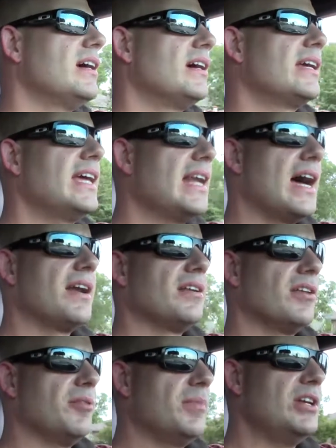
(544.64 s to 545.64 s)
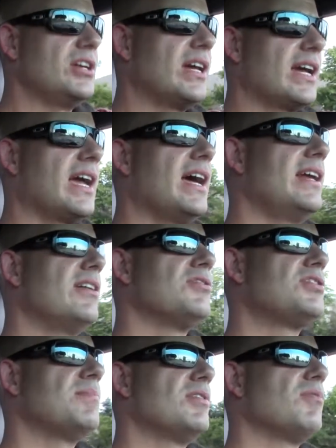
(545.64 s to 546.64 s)
get on it a little bit. You can kind of hear
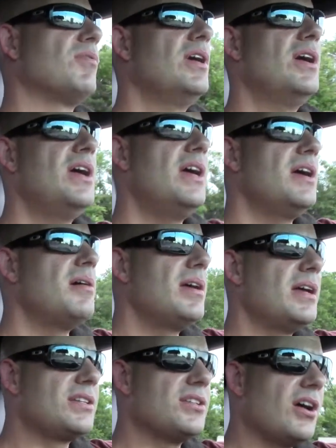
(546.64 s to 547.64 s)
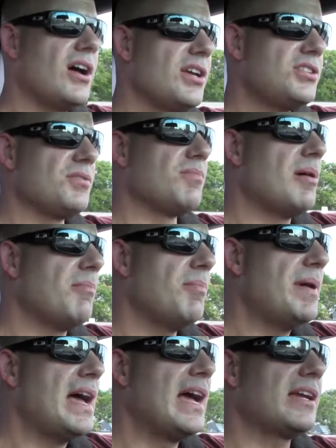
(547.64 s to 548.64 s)
some of the exhaust, the rumble
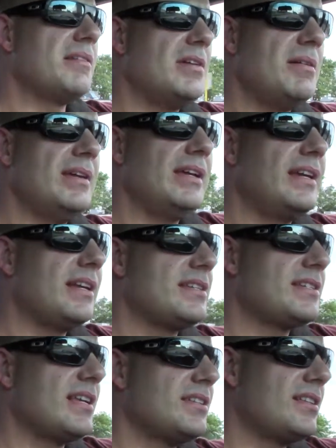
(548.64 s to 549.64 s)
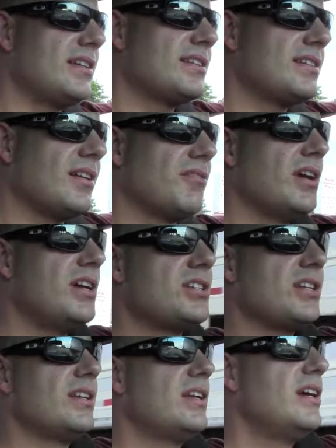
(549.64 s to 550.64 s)
back, and maybe get a sense of the
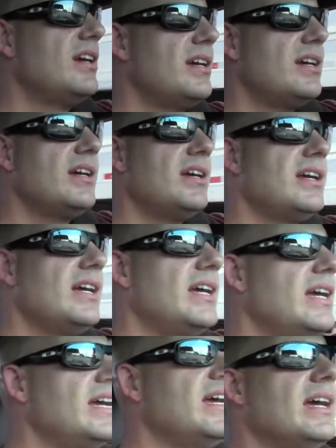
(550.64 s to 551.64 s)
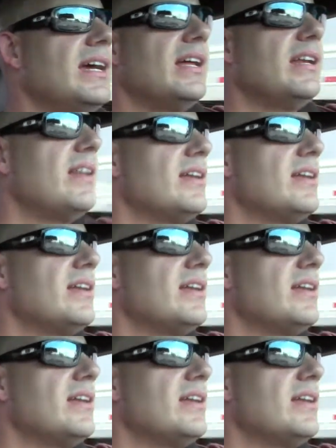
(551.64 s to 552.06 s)
acceleration. And